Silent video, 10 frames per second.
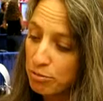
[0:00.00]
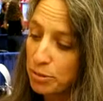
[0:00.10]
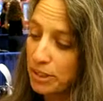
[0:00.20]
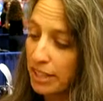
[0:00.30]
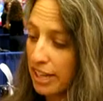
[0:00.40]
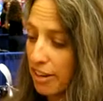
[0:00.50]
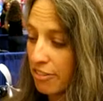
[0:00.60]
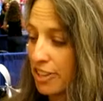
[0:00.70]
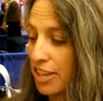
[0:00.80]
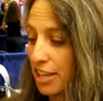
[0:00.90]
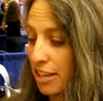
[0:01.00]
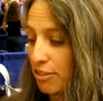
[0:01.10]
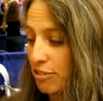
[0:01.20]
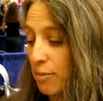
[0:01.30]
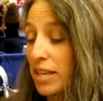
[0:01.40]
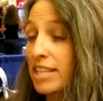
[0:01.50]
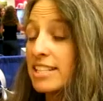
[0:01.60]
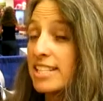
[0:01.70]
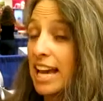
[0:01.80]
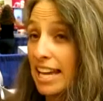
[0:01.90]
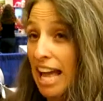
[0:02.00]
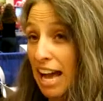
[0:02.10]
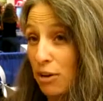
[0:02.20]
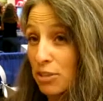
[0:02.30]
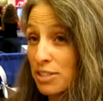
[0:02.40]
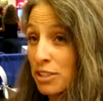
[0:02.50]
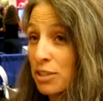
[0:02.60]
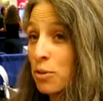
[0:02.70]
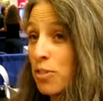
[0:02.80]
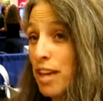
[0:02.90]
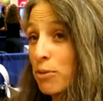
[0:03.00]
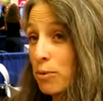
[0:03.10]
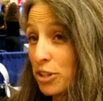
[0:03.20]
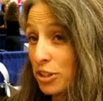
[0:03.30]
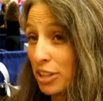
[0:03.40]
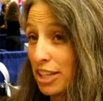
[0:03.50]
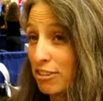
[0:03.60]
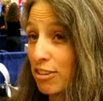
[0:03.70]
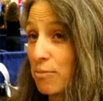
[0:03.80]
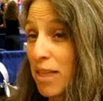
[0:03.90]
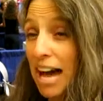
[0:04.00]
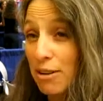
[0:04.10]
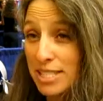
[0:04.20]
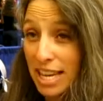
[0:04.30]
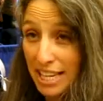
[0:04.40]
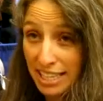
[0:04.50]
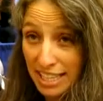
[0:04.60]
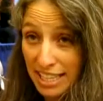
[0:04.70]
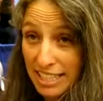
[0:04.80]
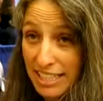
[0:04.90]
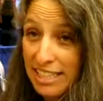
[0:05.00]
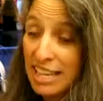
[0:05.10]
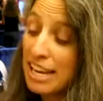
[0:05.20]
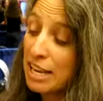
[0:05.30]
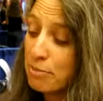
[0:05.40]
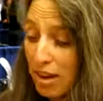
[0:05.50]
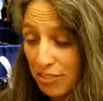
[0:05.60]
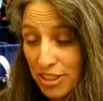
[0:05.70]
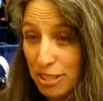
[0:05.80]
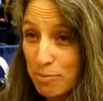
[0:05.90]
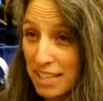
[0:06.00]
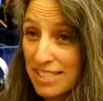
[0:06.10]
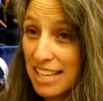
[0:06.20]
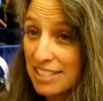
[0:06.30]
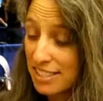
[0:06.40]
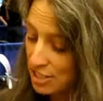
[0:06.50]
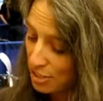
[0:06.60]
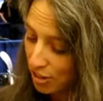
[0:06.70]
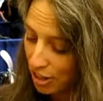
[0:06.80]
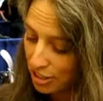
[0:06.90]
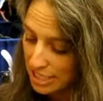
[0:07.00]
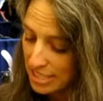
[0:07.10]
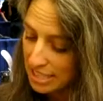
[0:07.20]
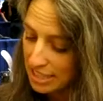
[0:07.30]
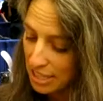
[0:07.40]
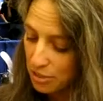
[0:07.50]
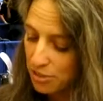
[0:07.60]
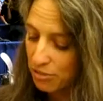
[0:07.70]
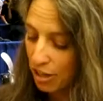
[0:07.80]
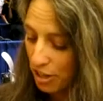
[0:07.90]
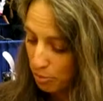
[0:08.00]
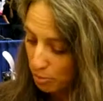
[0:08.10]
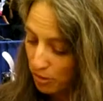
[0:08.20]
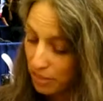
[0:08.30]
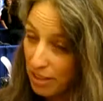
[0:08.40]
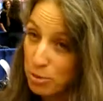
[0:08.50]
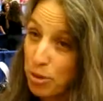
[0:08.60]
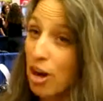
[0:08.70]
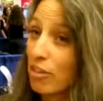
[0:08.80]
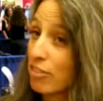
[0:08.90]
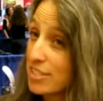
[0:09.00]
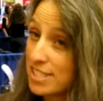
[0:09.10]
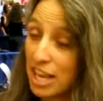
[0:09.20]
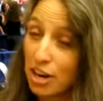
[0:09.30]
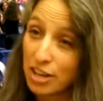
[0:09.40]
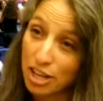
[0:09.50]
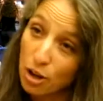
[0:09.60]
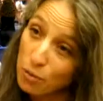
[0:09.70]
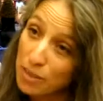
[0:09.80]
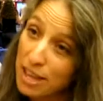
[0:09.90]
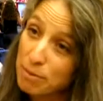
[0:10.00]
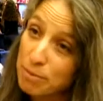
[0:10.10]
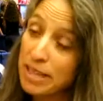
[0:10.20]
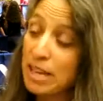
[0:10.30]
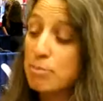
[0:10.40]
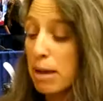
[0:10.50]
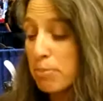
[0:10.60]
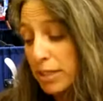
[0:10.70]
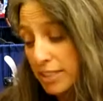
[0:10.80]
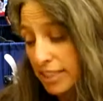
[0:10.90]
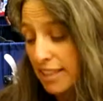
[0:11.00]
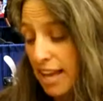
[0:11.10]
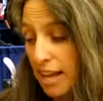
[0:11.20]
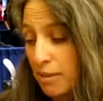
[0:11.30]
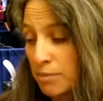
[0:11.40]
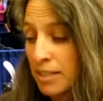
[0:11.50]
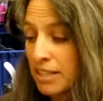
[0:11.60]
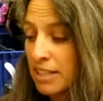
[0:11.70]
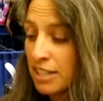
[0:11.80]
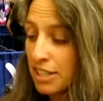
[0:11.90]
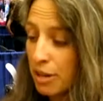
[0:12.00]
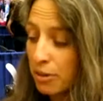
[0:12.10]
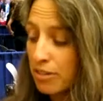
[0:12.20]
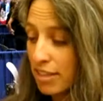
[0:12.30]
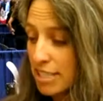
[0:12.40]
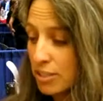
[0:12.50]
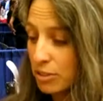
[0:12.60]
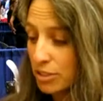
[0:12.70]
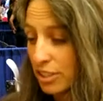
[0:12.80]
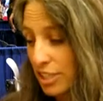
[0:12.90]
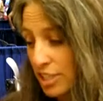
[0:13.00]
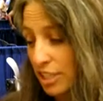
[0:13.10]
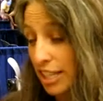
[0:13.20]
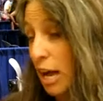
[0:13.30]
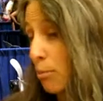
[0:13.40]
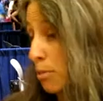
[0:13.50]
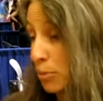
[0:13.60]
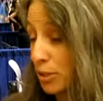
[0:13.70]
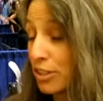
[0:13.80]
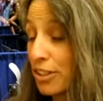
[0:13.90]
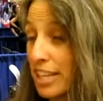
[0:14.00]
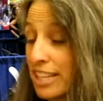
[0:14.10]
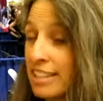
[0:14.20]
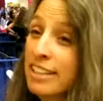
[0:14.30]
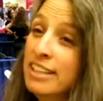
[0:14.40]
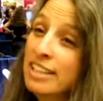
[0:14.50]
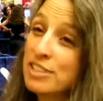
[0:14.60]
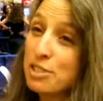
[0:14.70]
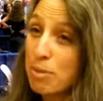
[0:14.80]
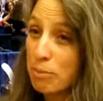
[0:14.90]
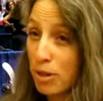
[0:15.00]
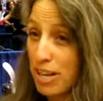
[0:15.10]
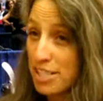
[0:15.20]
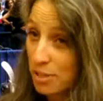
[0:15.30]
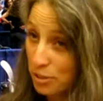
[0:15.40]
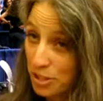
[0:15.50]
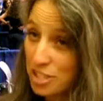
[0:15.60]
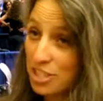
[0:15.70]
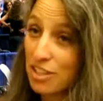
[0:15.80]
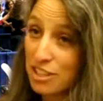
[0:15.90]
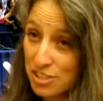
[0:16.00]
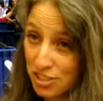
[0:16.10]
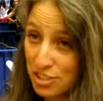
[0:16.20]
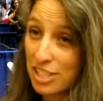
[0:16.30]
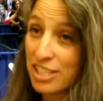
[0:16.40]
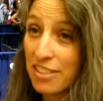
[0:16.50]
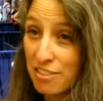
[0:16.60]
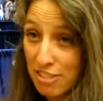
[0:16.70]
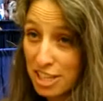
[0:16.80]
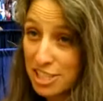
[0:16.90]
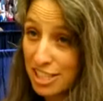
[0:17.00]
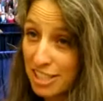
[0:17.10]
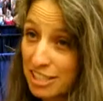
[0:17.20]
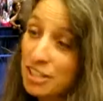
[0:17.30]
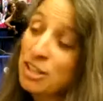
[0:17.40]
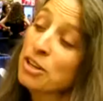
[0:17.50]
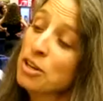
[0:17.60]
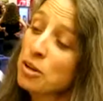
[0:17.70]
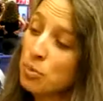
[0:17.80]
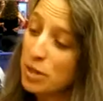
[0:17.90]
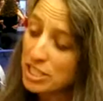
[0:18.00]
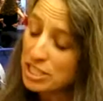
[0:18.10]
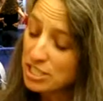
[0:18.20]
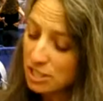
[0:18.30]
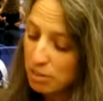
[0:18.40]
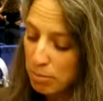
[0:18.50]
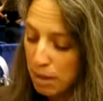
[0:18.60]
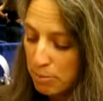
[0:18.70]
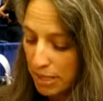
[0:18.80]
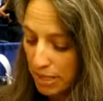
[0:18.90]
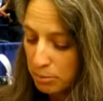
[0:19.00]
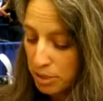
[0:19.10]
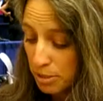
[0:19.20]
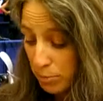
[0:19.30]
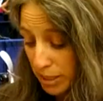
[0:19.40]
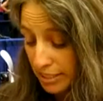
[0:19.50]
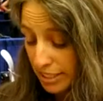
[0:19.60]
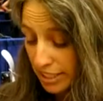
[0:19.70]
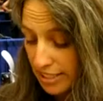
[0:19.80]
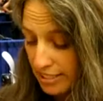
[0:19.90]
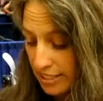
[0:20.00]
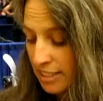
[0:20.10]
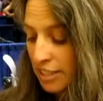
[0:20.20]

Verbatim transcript: of building everything from the inside out, then when you're looking from the outside in, if everything makes sense because you've already seen those, you've already built them, you obviously already own them, and by building them, you know, in vet school traditionally how people learn it is you memorize the origin, the insertion, and the function which by being able to build it,